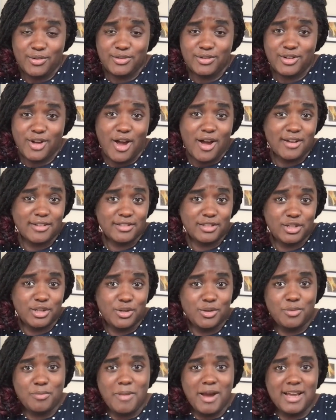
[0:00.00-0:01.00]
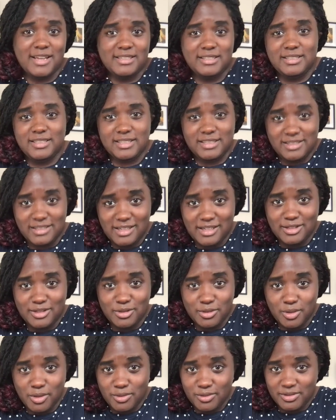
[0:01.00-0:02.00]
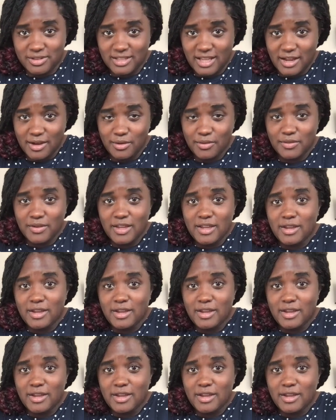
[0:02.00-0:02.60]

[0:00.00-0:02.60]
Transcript: talk to my 16-year-old self